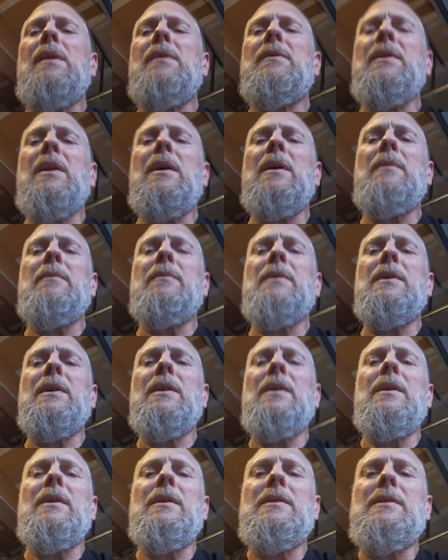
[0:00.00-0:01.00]
that I'm
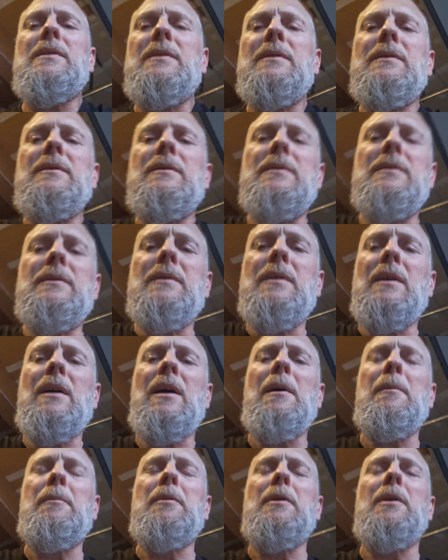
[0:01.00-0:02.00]
gonna
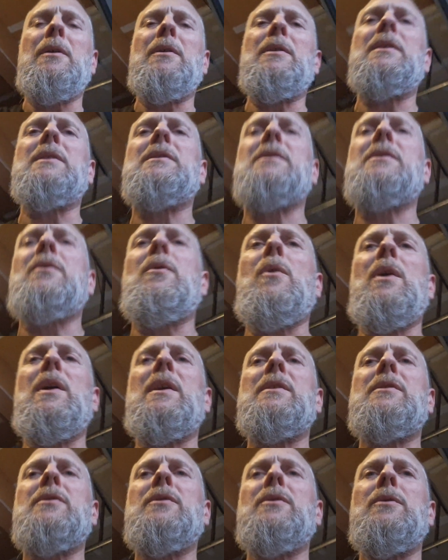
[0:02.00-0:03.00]
upload is
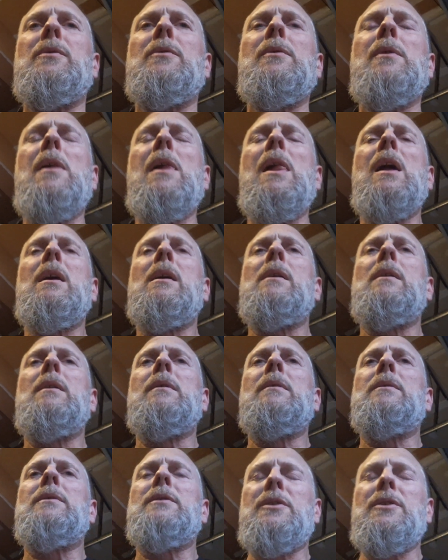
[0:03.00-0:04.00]
going to
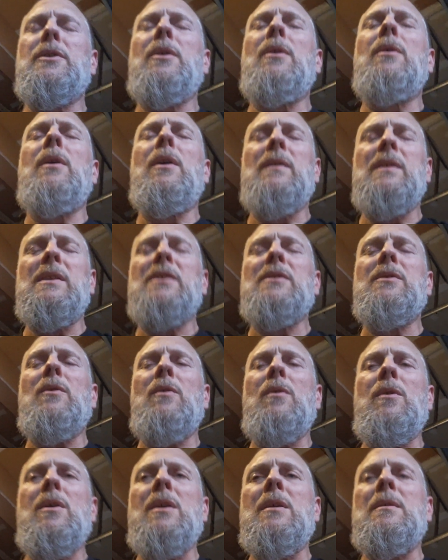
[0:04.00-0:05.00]
show all these
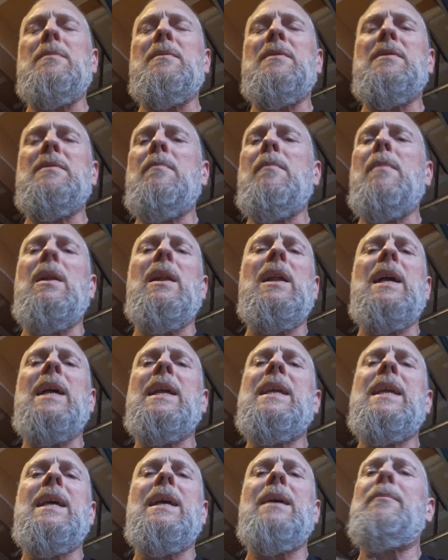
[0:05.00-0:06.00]
orbs, but I
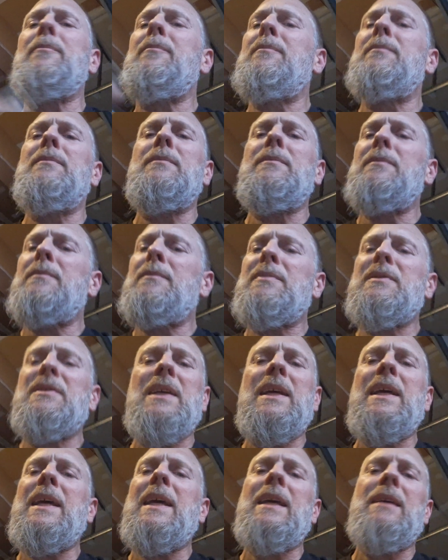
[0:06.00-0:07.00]
can't
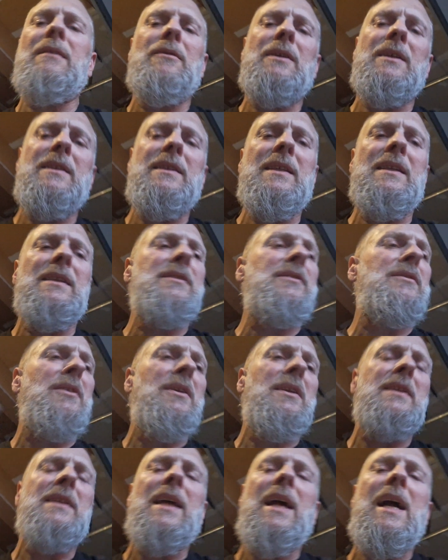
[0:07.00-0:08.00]
say, hey, look at this,
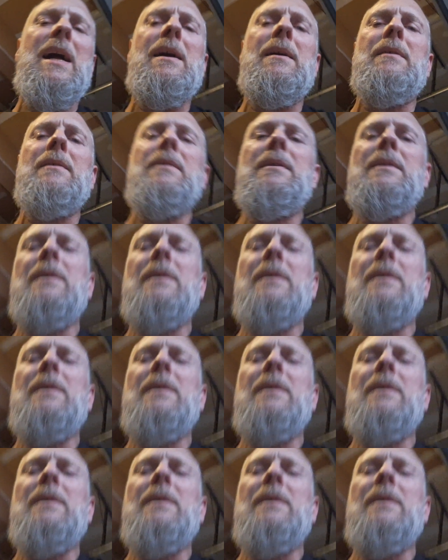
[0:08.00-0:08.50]
look at that,